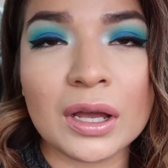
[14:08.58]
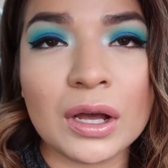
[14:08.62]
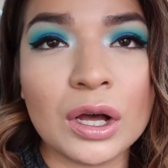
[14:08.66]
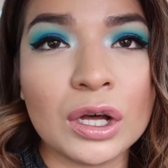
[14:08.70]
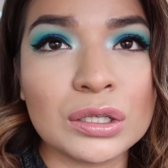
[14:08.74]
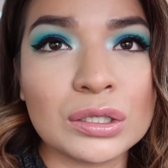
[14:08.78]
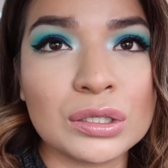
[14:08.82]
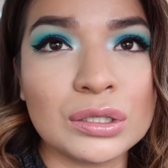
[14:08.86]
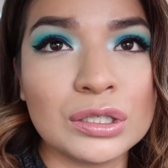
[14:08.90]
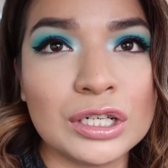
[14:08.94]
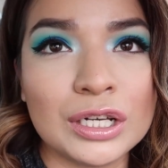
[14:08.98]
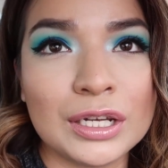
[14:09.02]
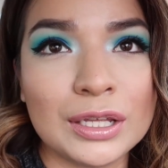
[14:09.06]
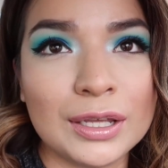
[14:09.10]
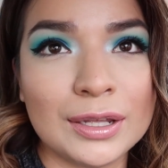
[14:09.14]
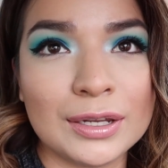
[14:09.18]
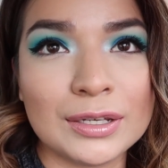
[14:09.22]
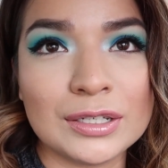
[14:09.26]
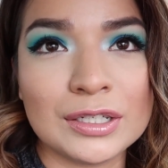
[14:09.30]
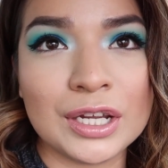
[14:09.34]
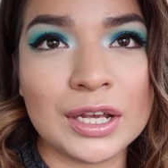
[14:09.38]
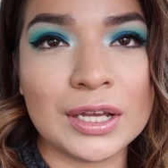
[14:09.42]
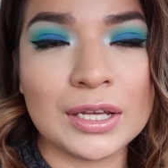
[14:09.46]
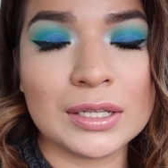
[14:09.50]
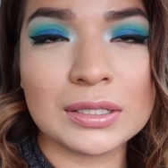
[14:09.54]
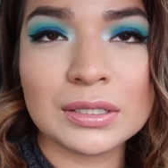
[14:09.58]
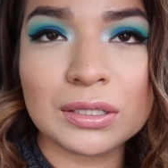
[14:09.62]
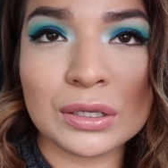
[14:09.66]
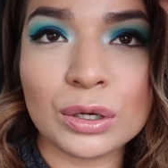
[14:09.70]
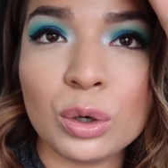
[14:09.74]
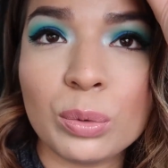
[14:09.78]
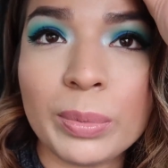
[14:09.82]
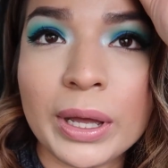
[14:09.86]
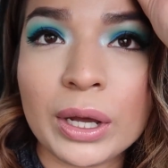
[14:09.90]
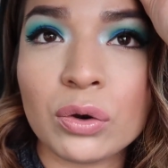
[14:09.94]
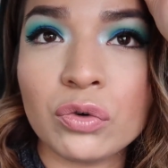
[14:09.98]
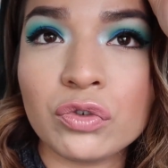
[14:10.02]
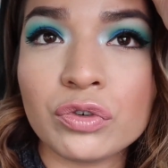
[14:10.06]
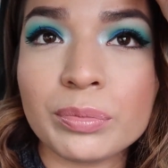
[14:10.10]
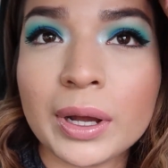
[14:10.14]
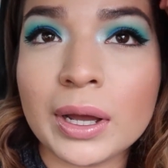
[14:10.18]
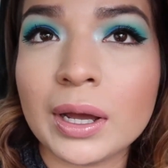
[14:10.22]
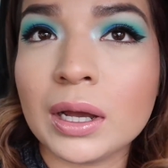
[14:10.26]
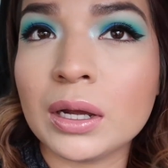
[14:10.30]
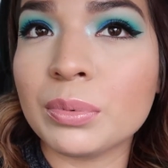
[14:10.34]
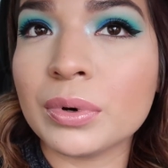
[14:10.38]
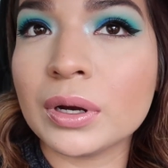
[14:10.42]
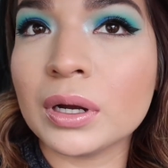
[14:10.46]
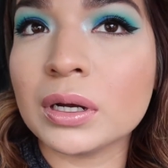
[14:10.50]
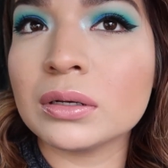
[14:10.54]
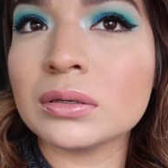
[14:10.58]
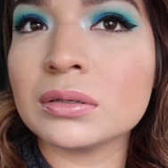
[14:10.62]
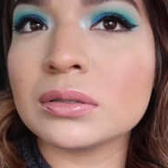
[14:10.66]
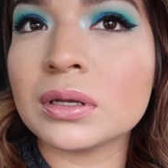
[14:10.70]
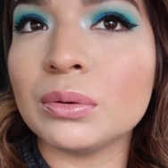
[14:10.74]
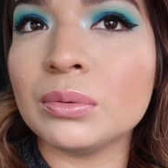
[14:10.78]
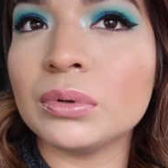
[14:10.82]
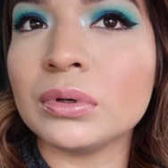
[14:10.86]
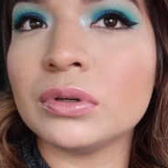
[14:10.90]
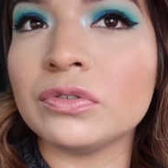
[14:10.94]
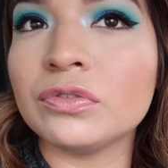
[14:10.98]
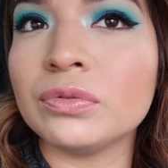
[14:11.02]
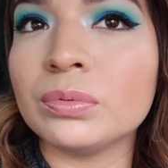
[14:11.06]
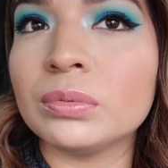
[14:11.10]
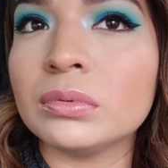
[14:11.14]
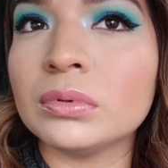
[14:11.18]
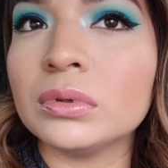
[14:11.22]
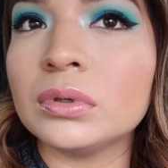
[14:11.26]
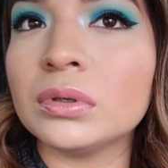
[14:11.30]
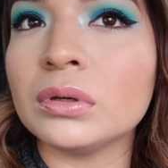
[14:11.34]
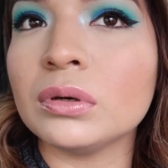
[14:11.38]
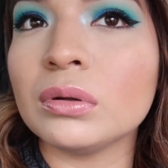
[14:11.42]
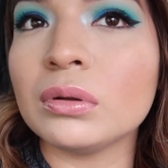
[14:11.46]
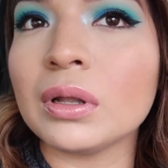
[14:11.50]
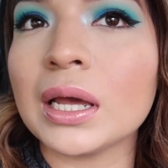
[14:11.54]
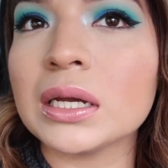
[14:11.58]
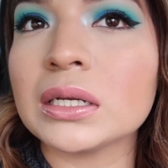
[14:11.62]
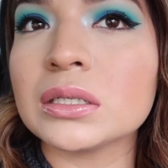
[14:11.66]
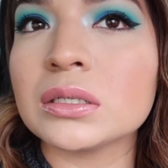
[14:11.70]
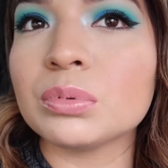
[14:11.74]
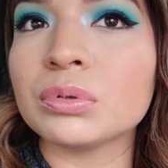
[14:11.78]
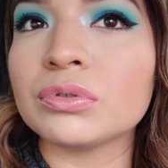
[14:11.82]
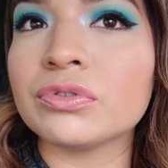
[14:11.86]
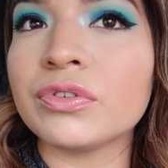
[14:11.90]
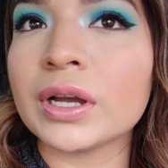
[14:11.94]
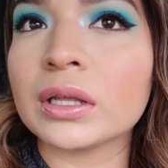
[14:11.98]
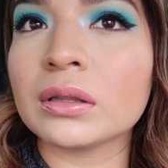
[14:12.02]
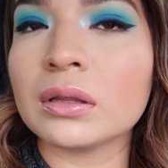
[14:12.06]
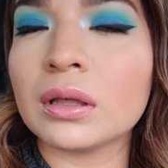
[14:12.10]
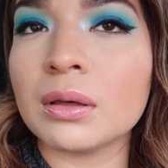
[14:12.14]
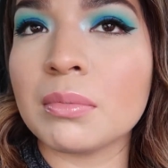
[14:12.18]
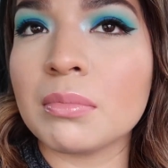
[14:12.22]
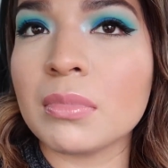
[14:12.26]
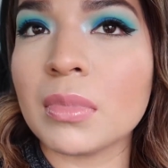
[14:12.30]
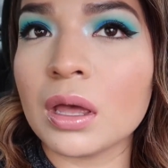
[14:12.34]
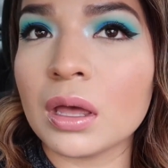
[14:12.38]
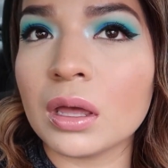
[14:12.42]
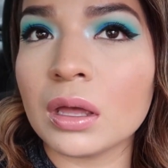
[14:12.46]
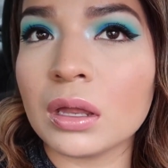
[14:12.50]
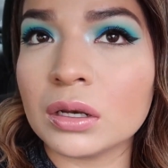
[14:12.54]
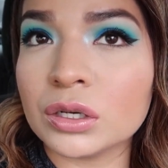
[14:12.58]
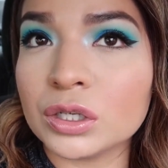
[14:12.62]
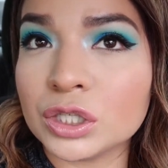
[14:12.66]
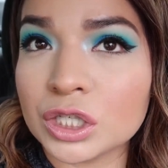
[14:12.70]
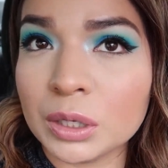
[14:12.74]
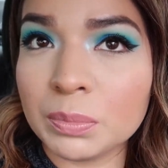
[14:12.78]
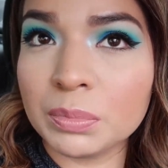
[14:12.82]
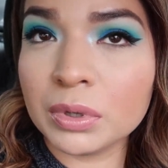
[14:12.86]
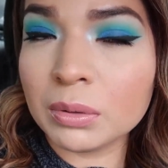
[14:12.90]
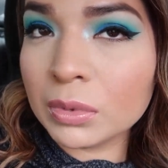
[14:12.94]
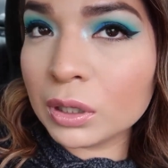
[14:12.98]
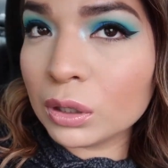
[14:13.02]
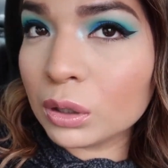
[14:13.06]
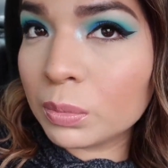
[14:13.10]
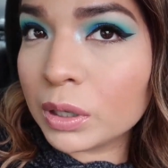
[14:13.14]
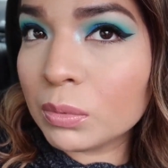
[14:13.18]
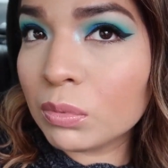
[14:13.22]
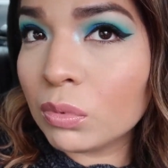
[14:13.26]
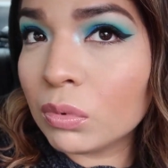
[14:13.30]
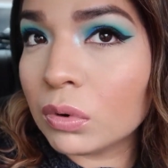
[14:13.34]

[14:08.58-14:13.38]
Also didn't get a chance to go back over my eyebrows. I would have, you know, liked to perfect them and shape them a little bit